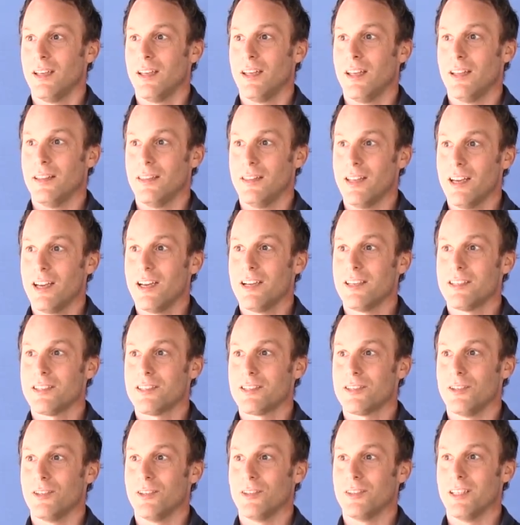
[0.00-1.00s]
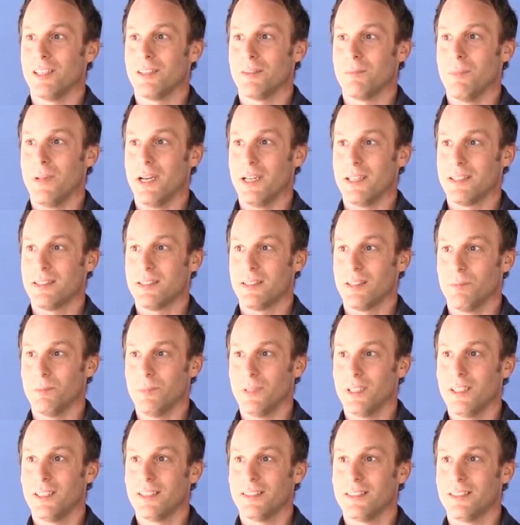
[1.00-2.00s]
And there I saw that my
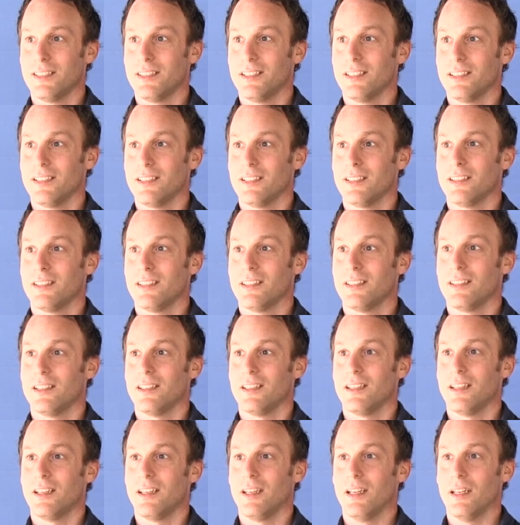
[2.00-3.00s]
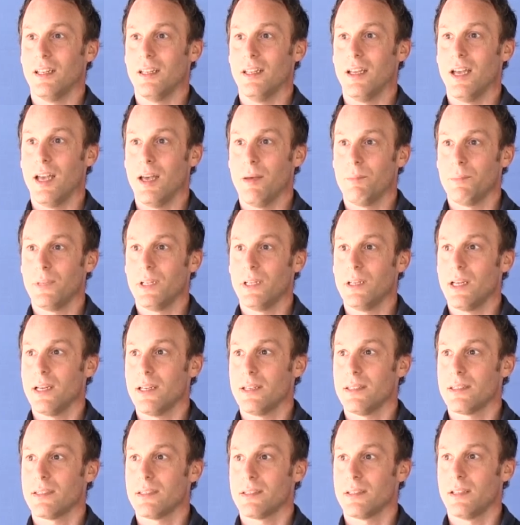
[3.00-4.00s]
stability and
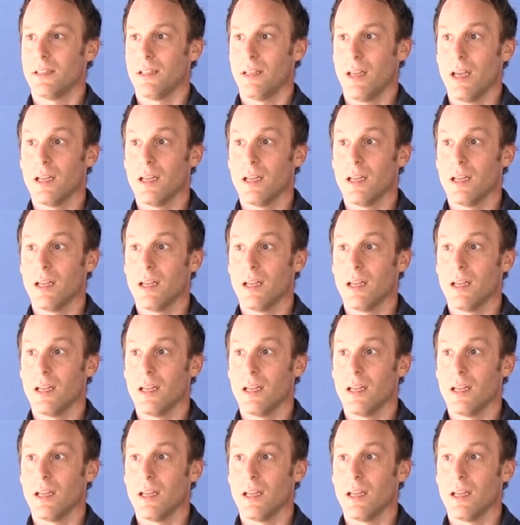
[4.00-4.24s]
happiness,